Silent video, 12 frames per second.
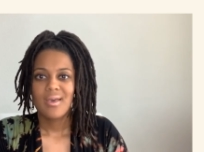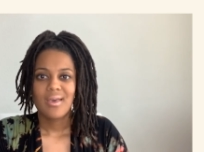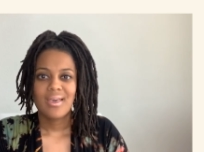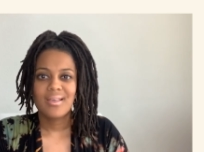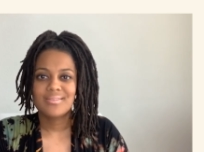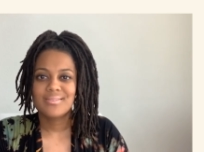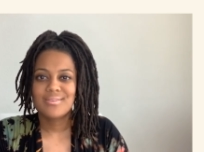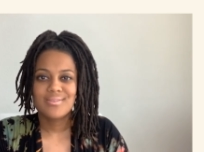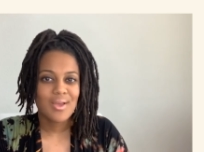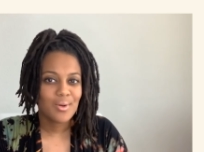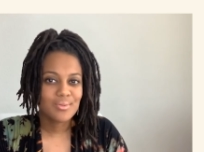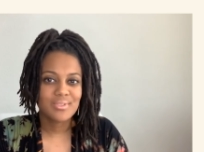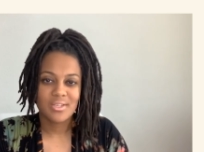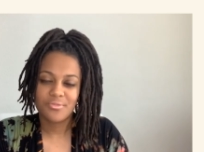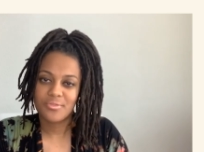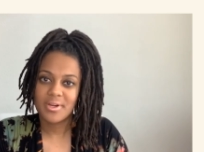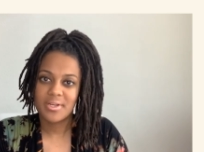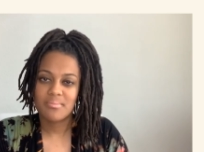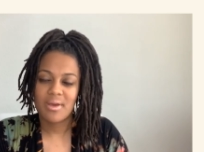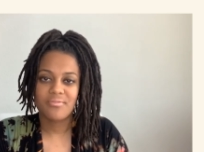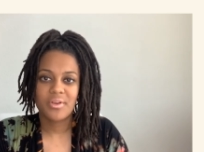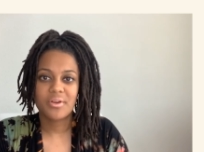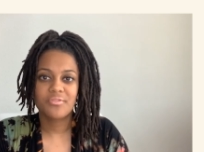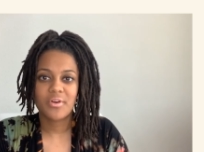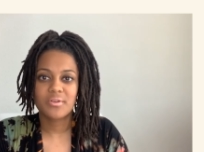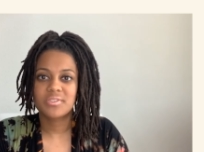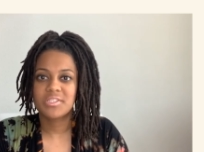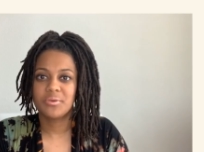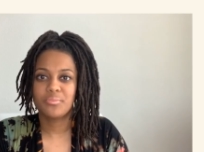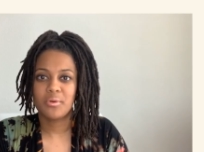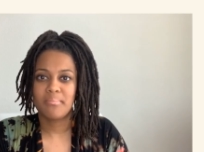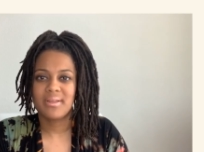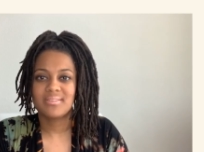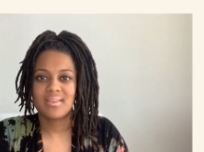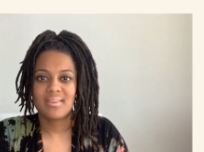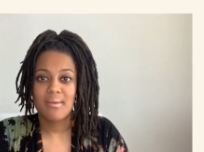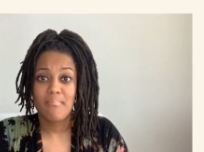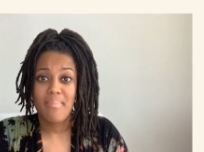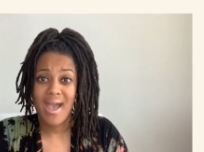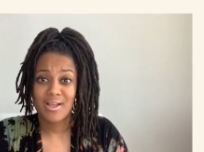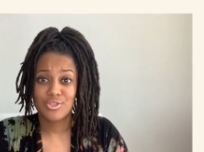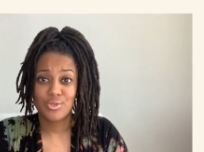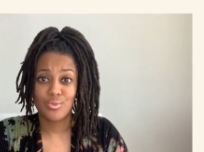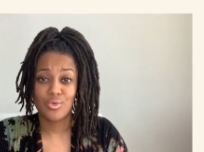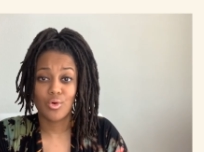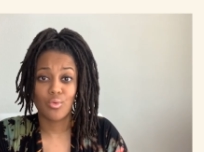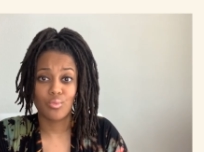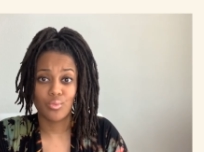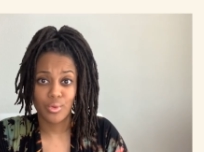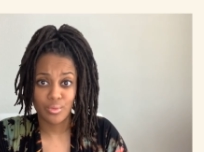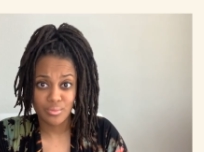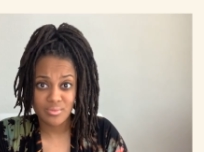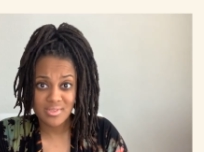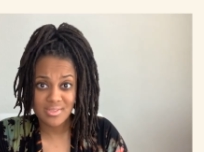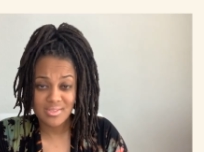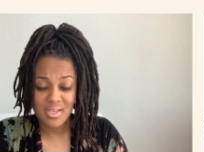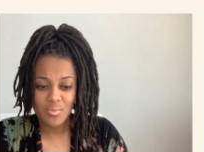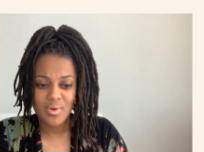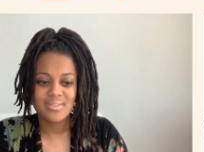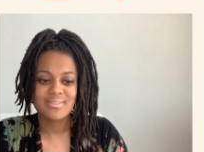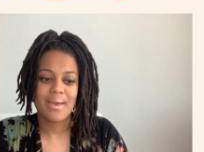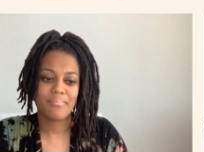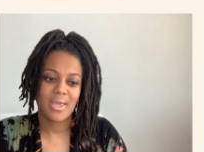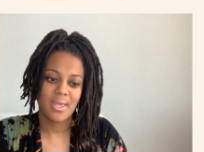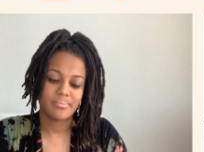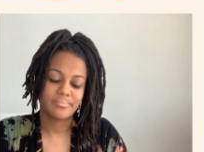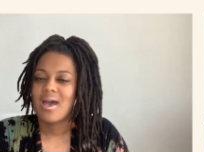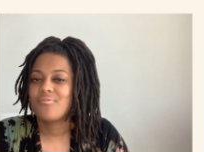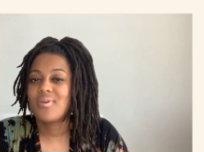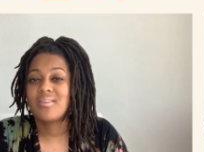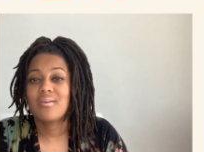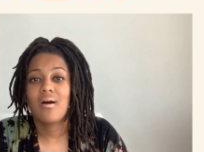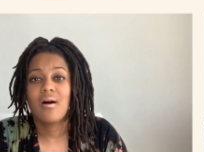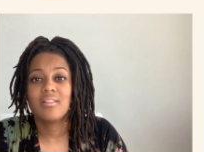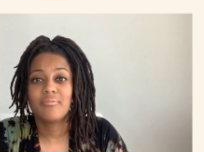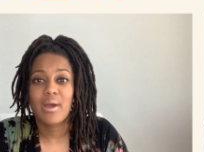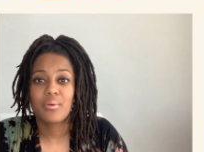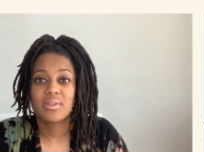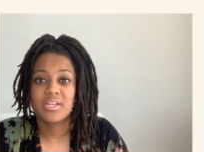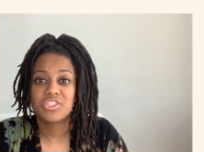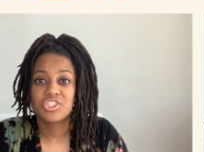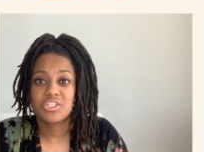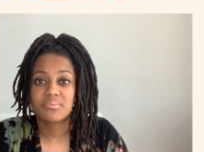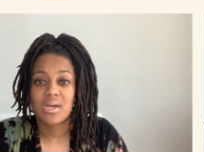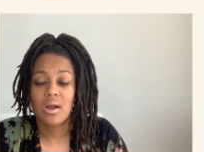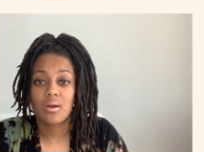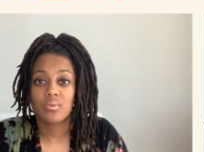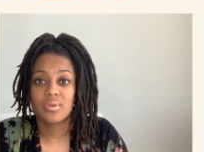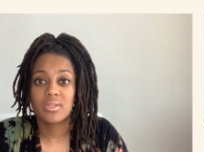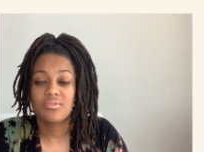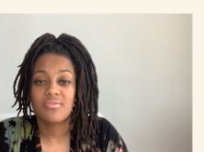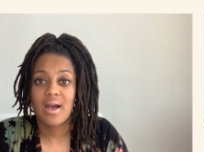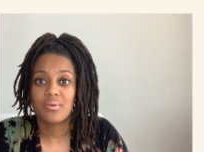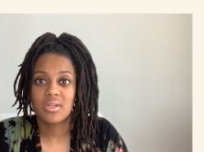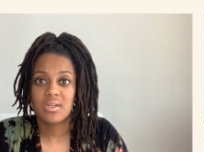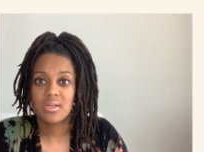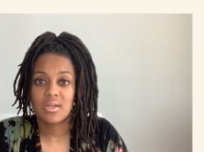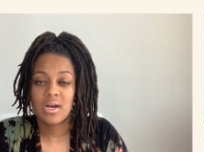it's no different. My very first tip would be to get back to your roots. And what does that mean? I find that all of my relationships are really founded in a